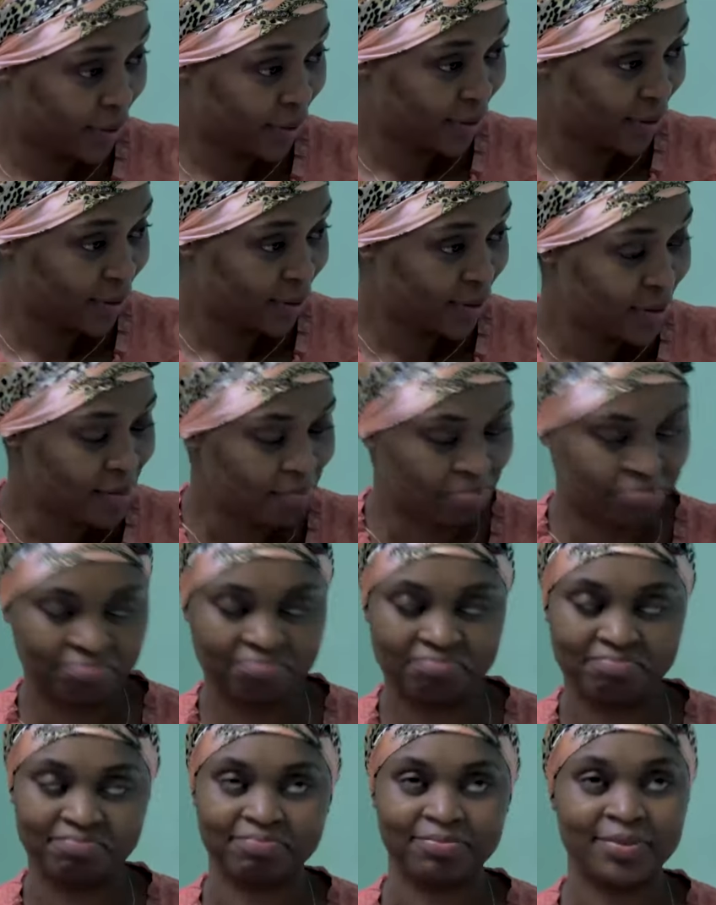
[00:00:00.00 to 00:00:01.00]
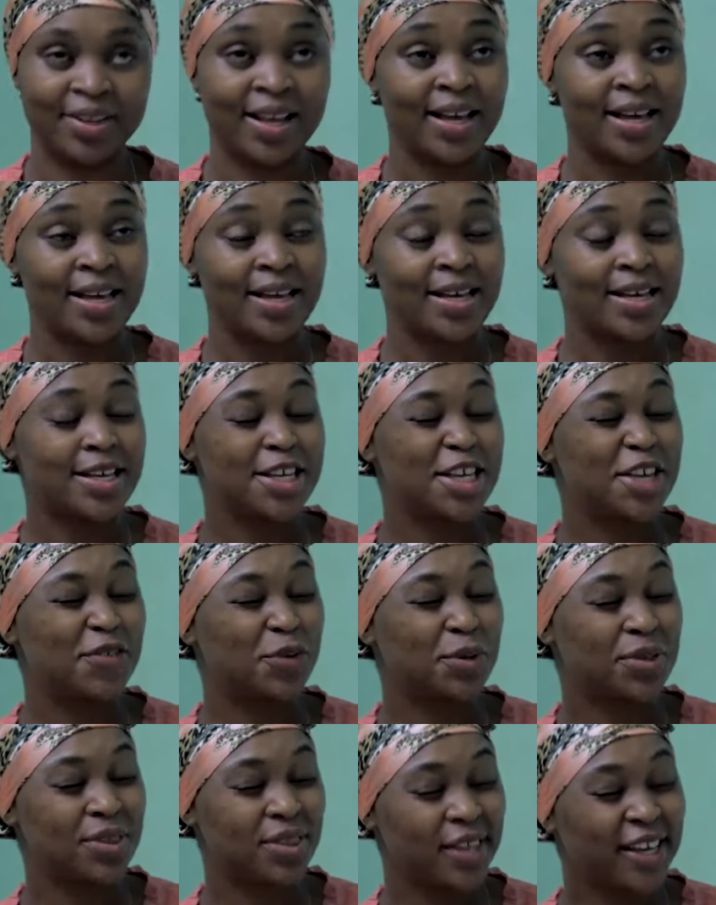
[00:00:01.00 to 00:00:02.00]
Baby.
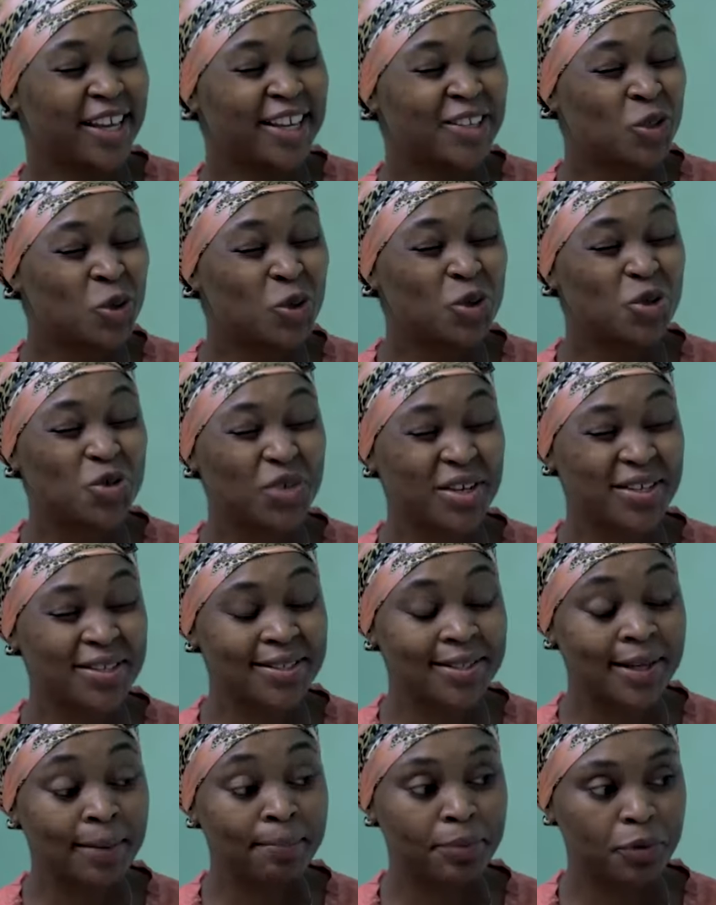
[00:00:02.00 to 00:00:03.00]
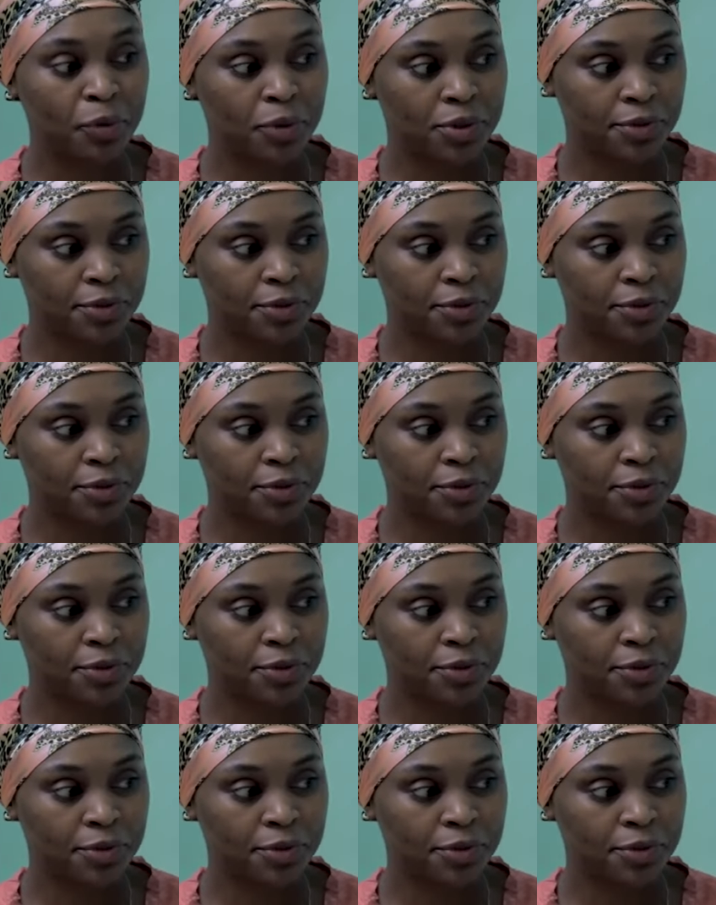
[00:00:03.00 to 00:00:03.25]
If you think those dresses are